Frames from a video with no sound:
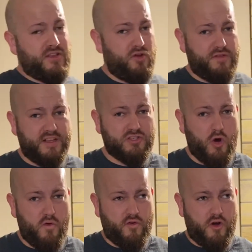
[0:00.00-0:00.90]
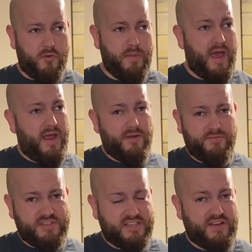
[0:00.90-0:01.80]
doing this over paying
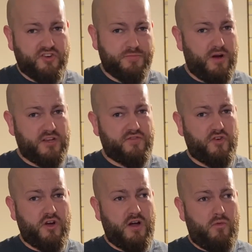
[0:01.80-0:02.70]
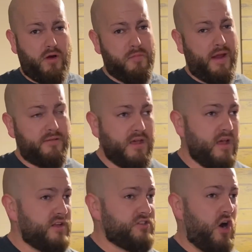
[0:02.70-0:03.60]
$600-$700 for one made.
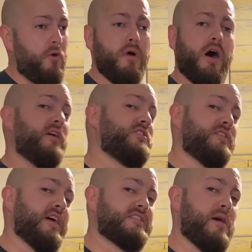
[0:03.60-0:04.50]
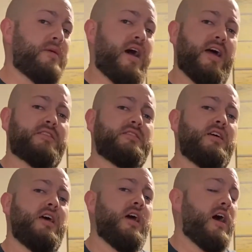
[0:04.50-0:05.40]
So until next time, guys,
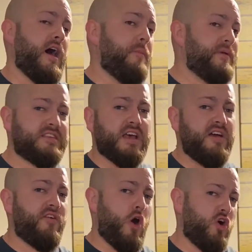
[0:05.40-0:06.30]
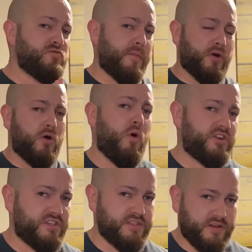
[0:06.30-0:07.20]
be safe. Always remember,
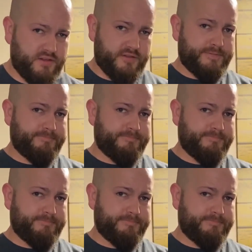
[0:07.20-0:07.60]
watch the six.